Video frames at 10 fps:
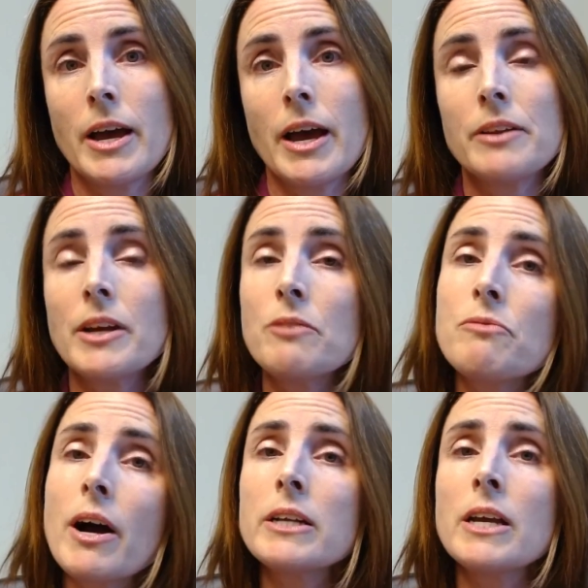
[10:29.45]
And then
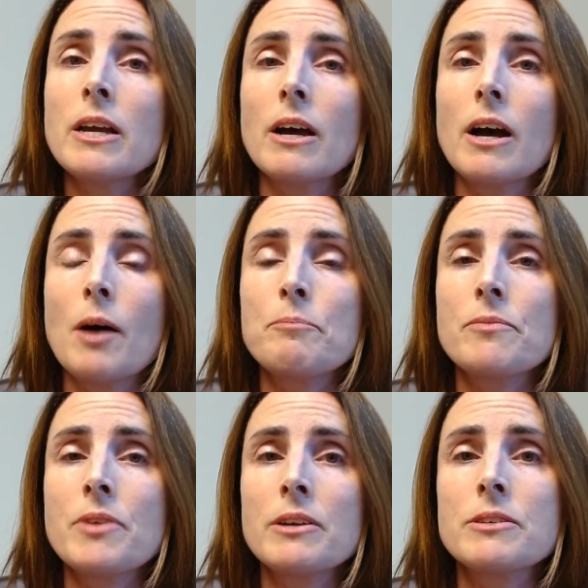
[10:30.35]
finally,
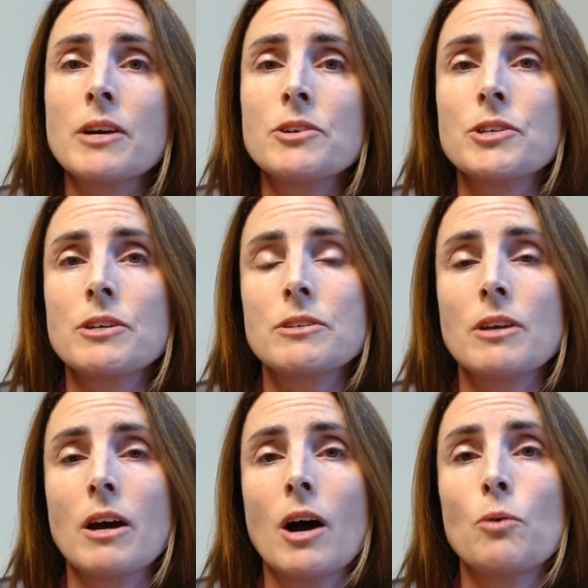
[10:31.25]
things such as
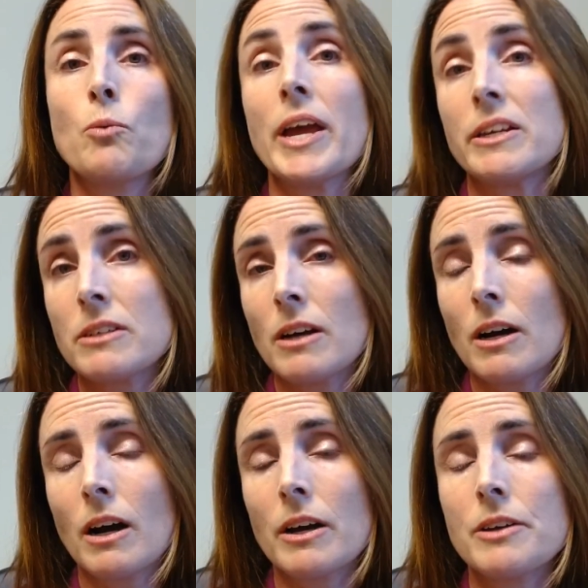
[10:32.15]
weight
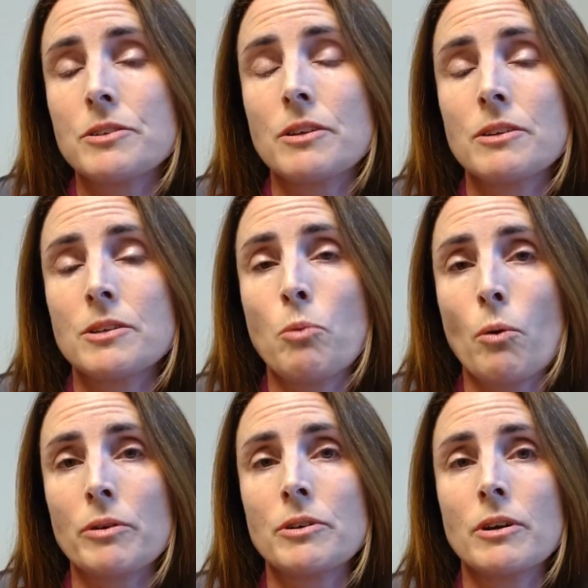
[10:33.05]
is
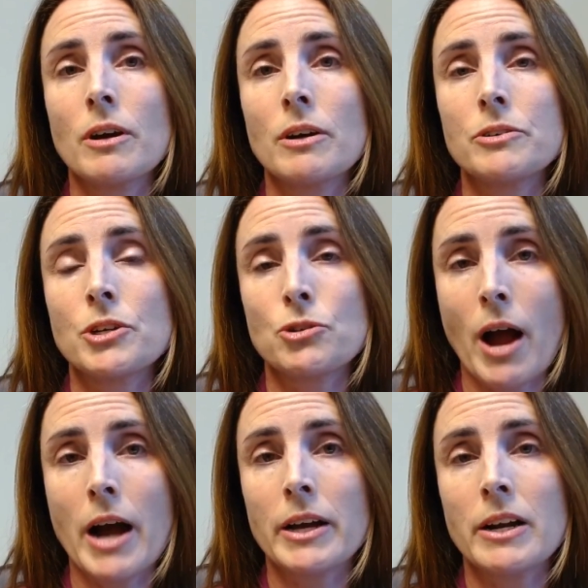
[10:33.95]
important to
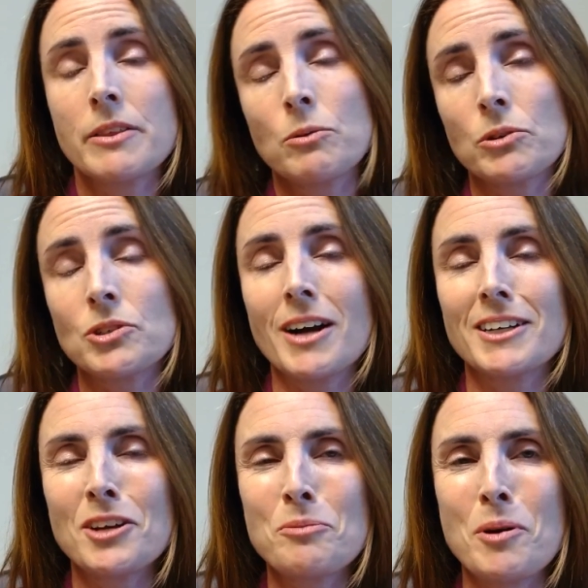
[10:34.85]
track. And I think we'll talk a
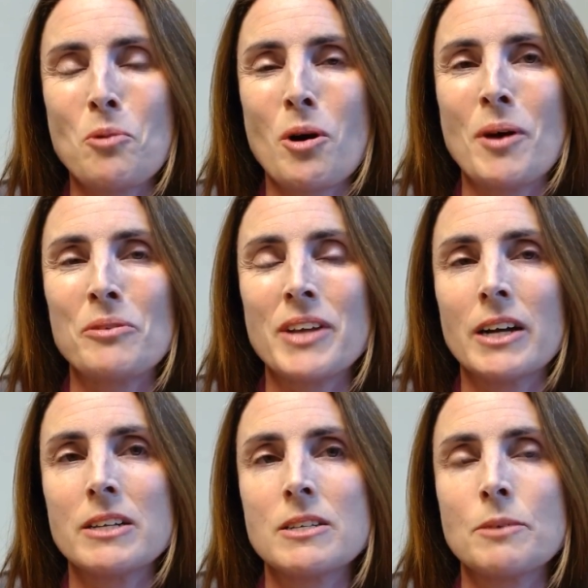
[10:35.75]
little bit more about
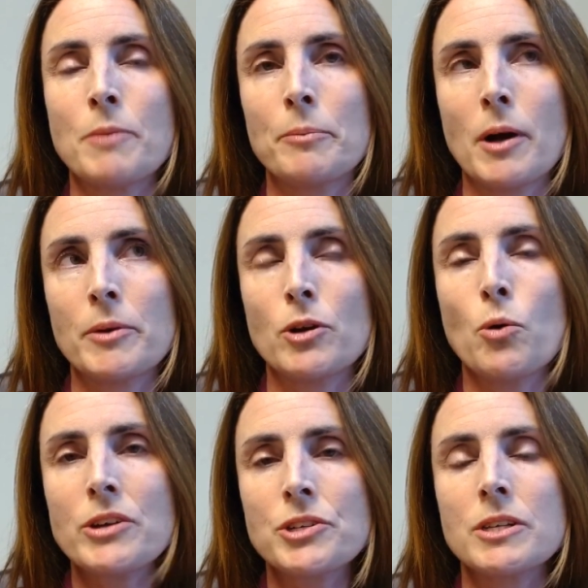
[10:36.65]
that in some upcoming
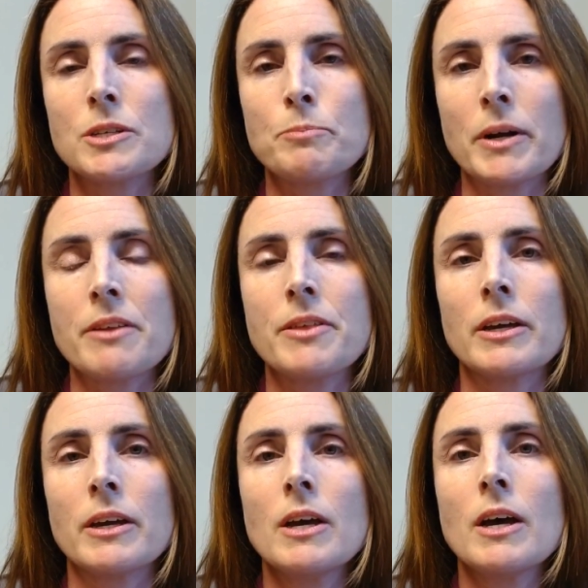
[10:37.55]
questions. But I
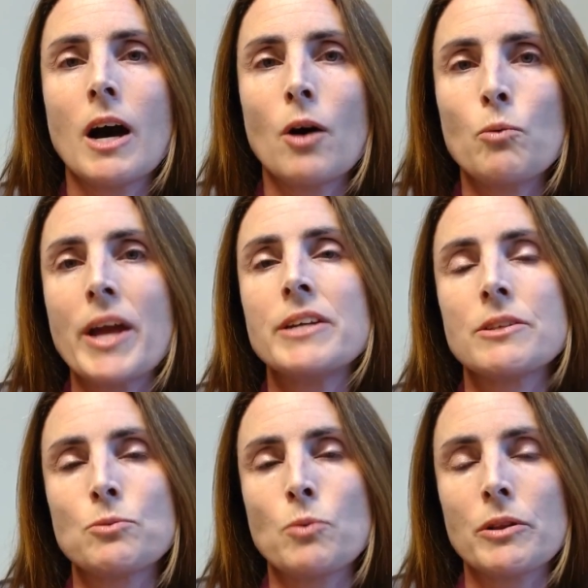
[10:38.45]
think weight
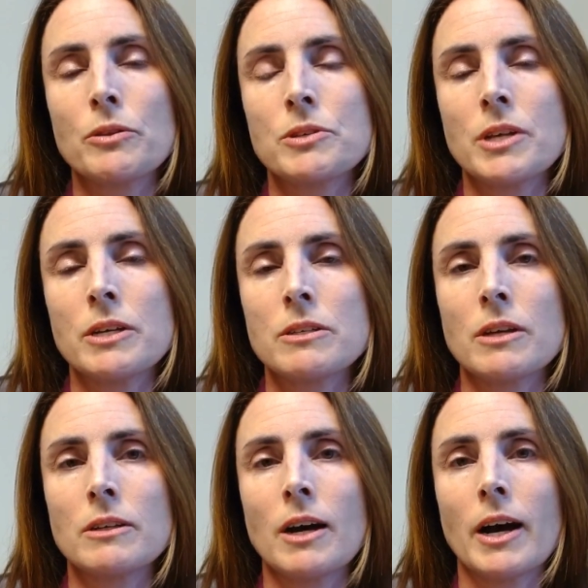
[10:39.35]
is one of those things
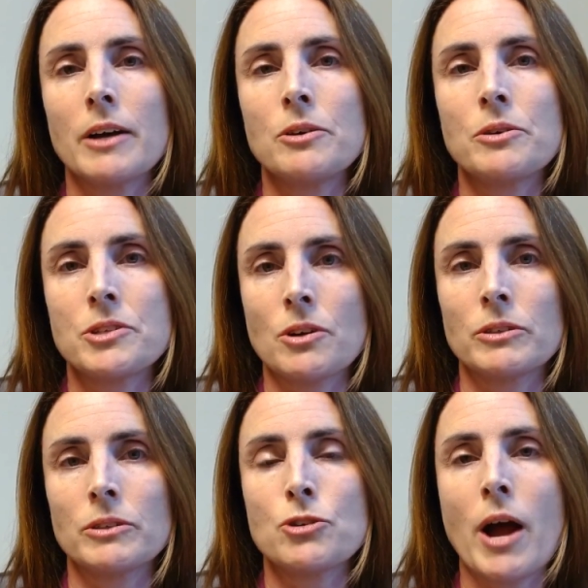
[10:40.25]
that you can
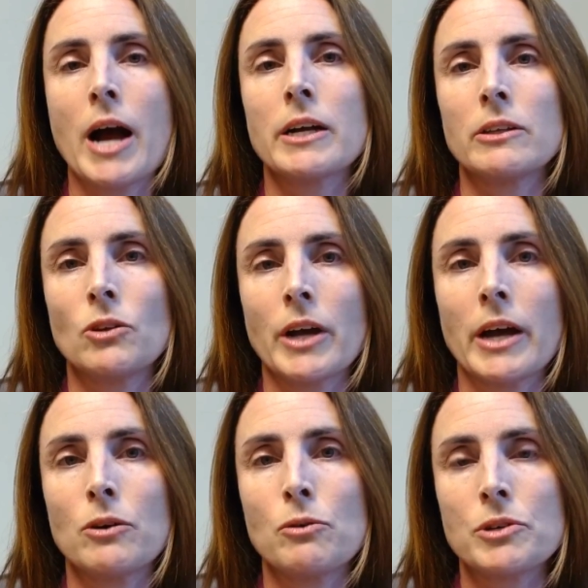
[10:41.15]
certainly track and look
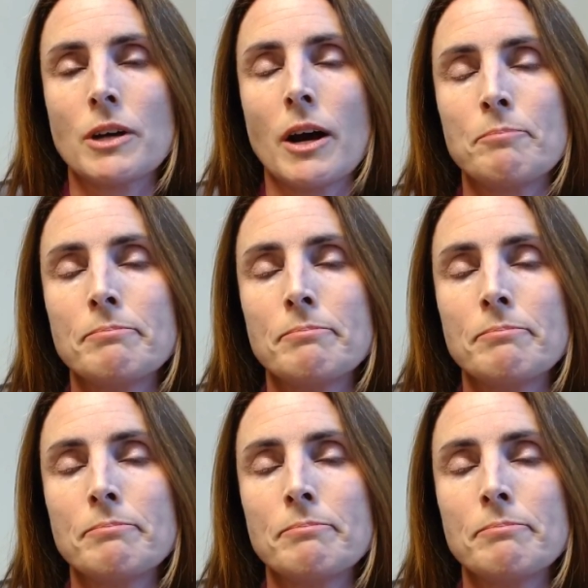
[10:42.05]
at over time.